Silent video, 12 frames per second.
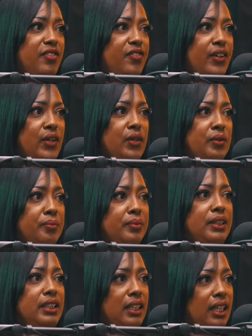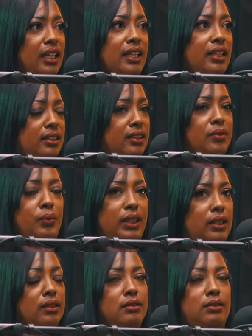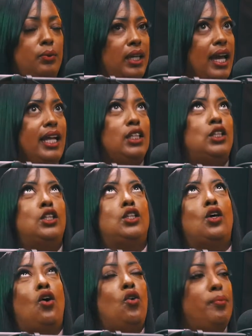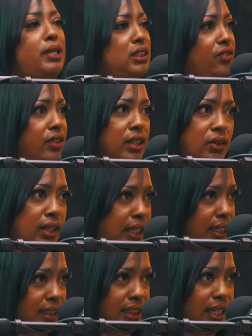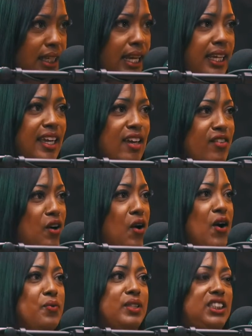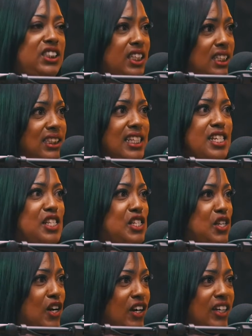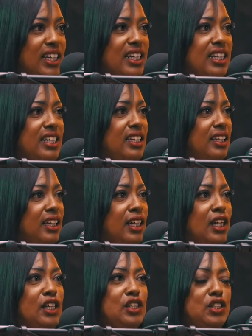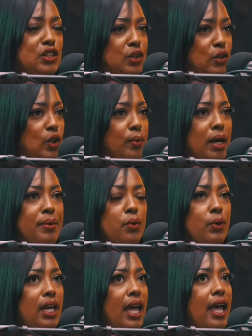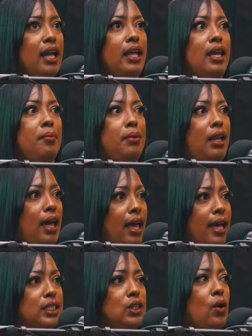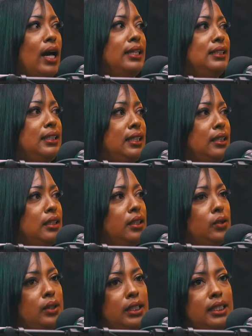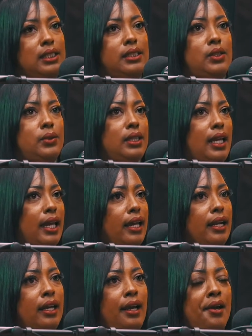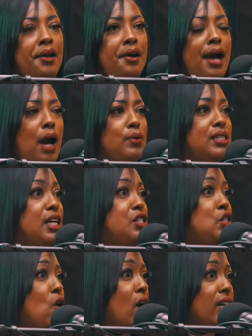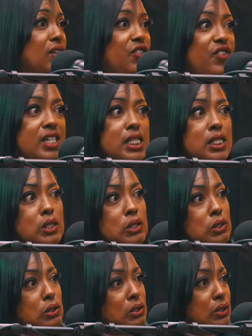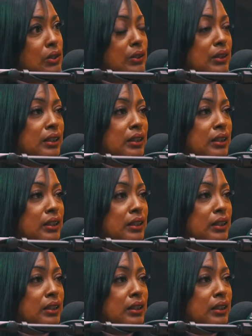that film. Yeah, we we had so much fun on that set. Like Kevin Hart was just getting started. Snoop. I mean, we had a blast. So I did a little of this, little of that. I was on Doggy Fizzle,